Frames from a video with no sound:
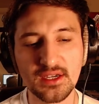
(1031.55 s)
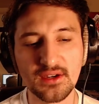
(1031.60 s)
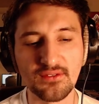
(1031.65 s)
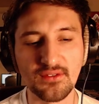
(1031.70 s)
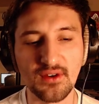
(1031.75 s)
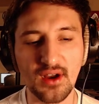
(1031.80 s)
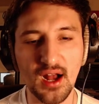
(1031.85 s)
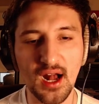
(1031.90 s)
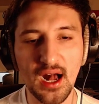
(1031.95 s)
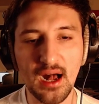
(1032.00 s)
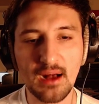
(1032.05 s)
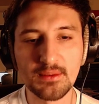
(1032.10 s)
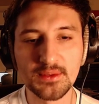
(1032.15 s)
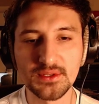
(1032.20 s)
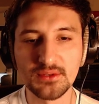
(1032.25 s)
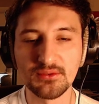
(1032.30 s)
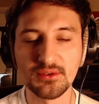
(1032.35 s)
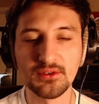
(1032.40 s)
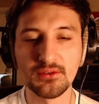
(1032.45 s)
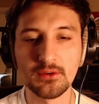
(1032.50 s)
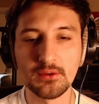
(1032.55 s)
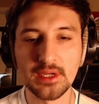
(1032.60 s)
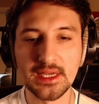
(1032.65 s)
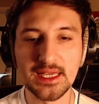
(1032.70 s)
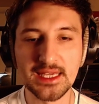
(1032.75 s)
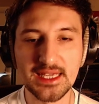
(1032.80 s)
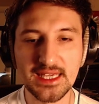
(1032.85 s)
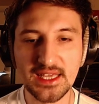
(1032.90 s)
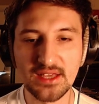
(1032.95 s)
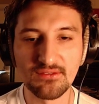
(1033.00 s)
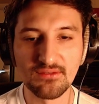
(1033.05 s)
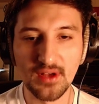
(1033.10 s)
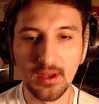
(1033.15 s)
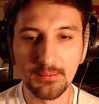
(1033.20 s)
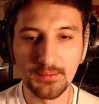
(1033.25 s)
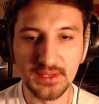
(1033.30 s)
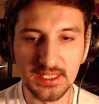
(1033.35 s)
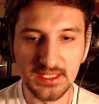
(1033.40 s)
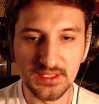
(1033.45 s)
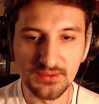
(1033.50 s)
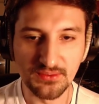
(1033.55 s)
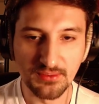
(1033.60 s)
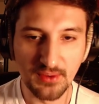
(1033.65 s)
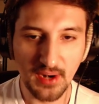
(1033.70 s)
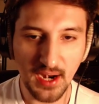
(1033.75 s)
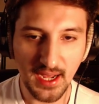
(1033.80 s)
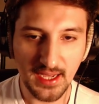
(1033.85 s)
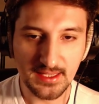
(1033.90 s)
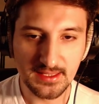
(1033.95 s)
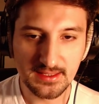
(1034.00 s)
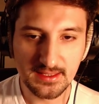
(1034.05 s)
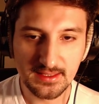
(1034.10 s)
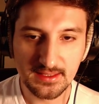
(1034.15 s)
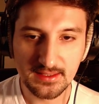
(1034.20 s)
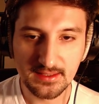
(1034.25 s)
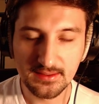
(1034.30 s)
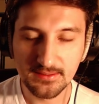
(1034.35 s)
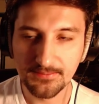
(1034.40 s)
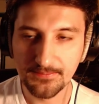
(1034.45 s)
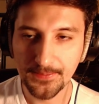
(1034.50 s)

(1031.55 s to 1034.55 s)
For Hobbes, when we give up these rights,